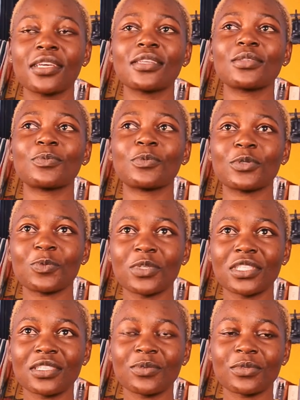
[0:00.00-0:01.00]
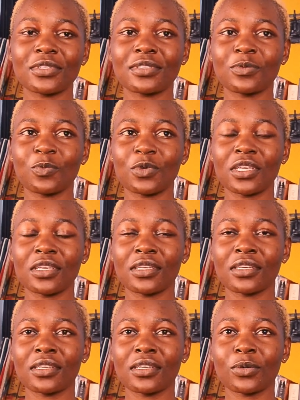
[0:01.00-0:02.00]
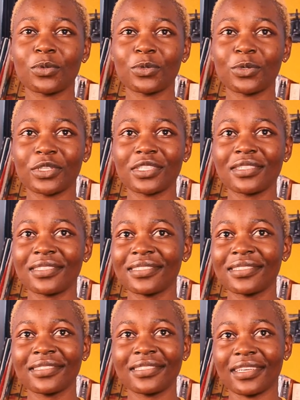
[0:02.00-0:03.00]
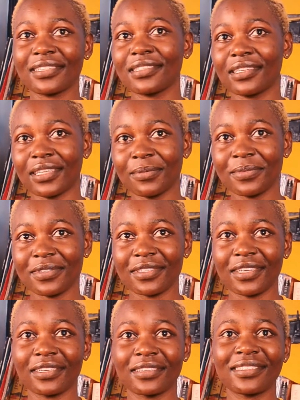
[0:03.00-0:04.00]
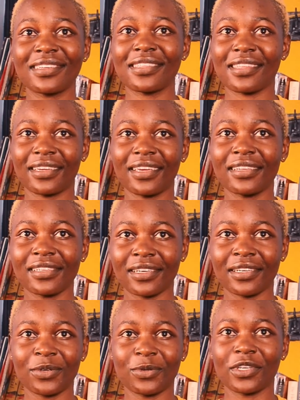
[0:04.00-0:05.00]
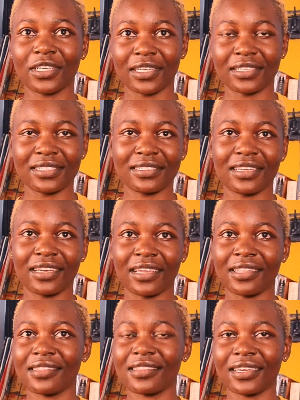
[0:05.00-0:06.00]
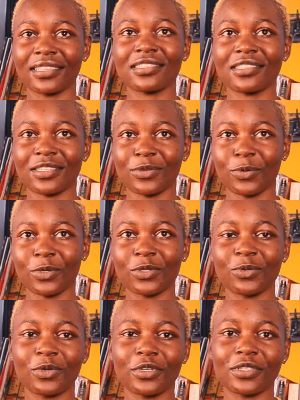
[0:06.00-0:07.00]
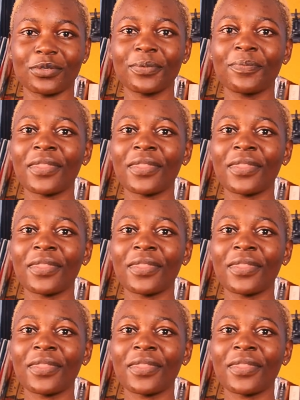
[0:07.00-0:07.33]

So what we did was we Googled tech startups in either Kenya, Uganda, Tanzania, the country that you want to go to.